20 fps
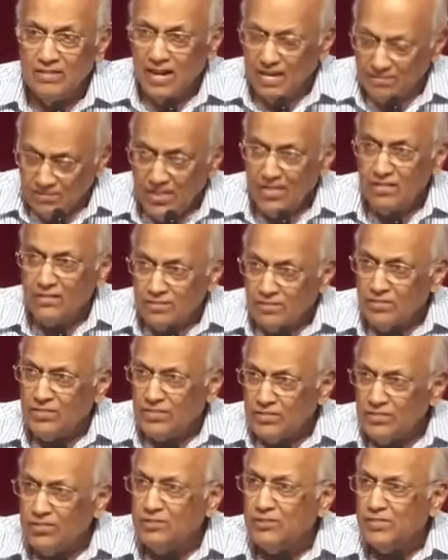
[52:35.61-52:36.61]
I've seen
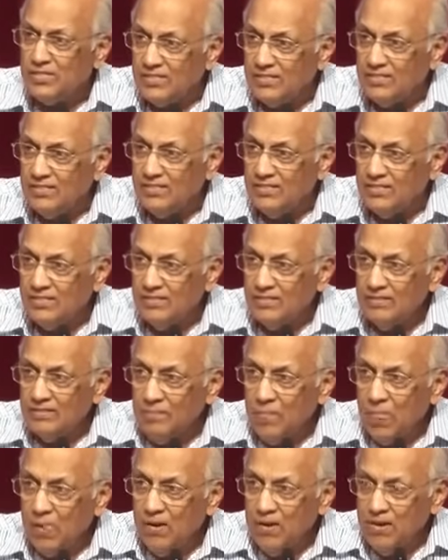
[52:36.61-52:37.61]
Christians do it.
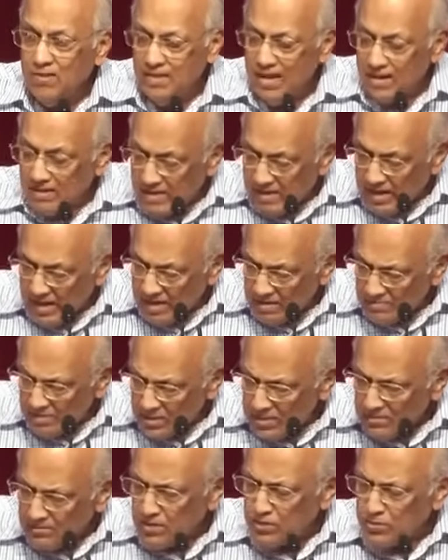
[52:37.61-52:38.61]
Their kingdom
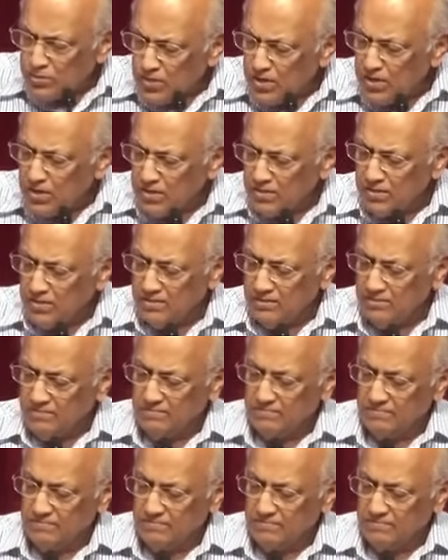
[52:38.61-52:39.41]
is of this world.